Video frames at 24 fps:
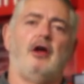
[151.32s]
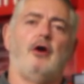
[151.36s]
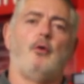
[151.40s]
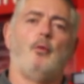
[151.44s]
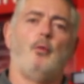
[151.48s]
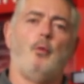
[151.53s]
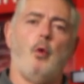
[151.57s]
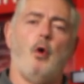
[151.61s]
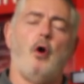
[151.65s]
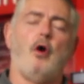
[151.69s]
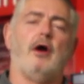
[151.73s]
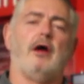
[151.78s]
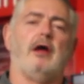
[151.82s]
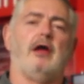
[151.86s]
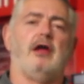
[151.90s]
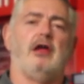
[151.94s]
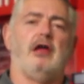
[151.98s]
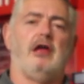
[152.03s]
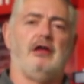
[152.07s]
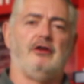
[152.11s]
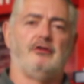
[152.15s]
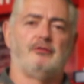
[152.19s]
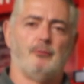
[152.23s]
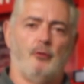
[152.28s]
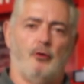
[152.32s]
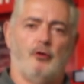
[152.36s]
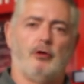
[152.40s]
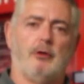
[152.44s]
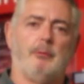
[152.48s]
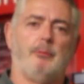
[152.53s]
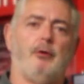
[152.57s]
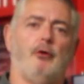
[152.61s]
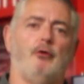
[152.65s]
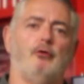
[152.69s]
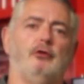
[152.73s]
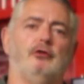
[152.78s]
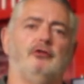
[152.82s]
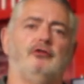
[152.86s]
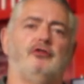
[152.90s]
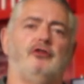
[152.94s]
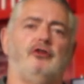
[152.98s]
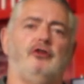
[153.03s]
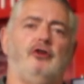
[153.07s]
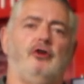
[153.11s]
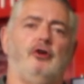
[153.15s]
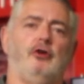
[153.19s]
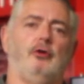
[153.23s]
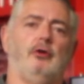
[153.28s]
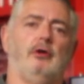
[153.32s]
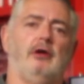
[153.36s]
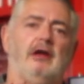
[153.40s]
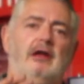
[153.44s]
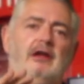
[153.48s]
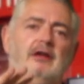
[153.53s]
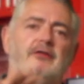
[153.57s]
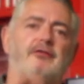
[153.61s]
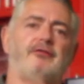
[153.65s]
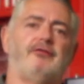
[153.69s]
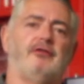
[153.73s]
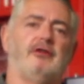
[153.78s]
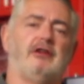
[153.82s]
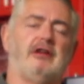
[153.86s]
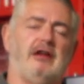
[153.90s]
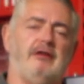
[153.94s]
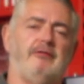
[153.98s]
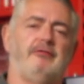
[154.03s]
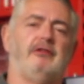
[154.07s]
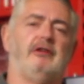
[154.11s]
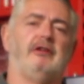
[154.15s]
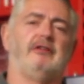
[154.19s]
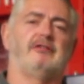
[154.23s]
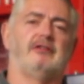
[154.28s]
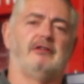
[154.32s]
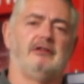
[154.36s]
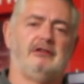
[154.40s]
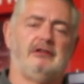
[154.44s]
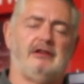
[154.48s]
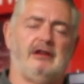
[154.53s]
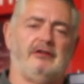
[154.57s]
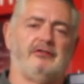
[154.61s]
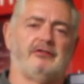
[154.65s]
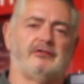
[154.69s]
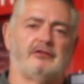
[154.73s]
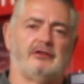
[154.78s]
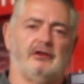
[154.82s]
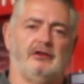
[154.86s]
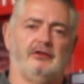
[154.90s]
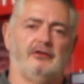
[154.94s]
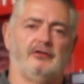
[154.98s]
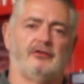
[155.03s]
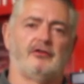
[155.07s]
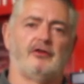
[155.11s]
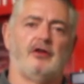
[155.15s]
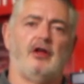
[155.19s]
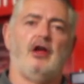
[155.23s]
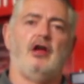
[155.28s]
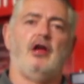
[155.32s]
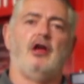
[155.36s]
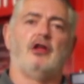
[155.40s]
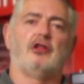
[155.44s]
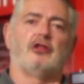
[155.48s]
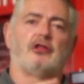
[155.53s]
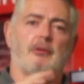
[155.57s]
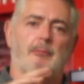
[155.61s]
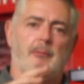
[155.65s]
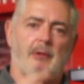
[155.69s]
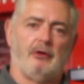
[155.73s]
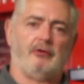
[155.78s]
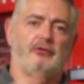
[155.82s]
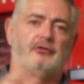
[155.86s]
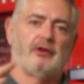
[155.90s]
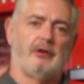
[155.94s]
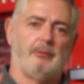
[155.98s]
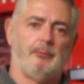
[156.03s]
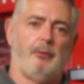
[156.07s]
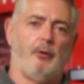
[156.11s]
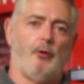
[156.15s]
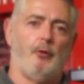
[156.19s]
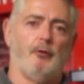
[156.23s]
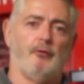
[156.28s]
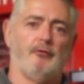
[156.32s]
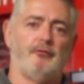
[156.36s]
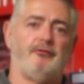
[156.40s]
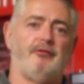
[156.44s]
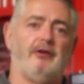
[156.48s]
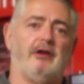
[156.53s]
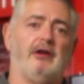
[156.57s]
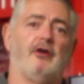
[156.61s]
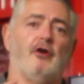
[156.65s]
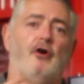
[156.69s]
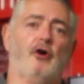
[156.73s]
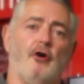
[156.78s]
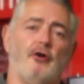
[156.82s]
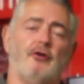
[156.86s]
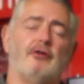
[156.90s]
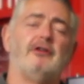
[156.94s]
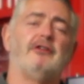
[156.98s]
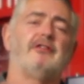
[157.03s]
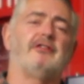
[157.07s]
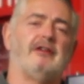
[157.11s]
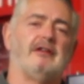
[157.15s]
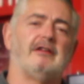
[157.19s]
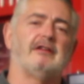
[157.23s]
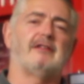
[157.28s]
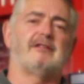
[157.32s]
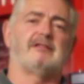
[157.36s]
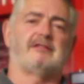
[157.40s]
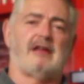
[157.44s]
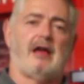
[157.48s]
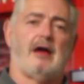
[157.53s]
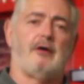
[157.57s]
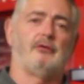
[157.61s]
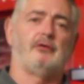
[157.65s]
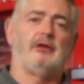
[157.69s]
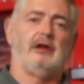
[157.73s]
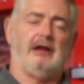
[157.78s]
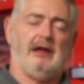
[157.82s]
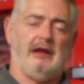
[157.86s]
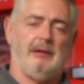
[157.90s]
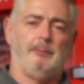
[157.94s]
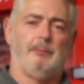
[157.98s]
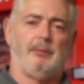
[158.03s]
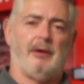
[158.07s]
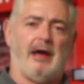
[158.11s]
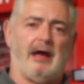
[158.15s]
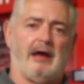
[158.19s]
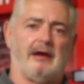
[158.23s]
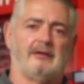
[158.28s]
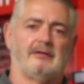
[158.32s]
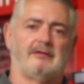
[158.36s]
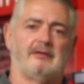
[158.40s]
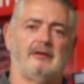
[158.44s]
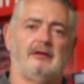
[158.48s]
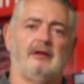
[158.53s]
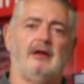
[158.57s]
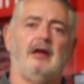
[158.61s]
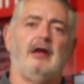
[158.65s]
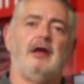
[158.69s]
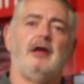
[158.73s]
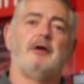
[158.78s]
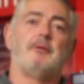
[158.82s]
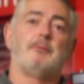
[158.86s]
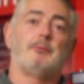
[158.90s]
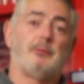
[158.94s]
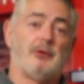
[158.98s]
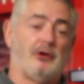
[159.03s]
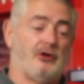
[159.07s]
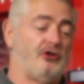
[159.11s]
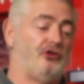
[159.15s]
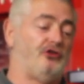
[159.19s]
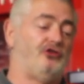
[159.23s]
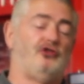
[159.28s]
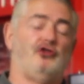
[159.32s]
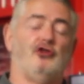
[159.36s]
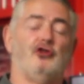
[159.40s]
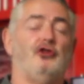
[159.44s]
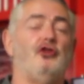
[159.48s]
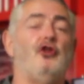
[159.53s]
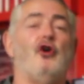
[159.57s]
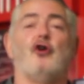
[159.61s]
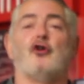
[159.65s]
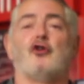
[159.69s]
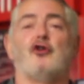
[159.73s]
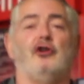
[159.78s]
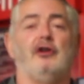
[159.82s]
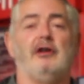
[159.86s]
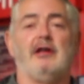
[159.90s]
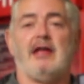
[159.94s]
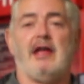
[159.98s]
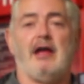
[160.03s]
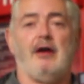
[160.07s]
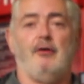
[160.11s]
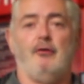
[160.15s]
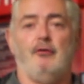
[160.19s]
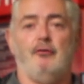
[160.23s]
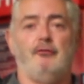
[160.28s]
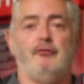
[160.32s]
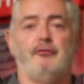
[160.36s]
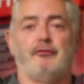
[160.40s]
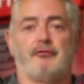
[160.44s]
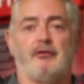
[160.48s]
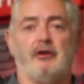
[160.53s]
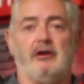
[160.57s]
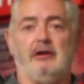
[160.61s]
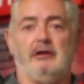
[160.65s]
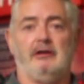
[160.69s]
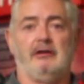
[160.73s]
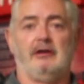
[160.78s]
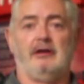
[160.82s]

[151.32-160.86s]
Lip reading: what is more important to you. Is forgiveness and distance the most important thing, or is it the sound at impact? Because you're not going to get all three.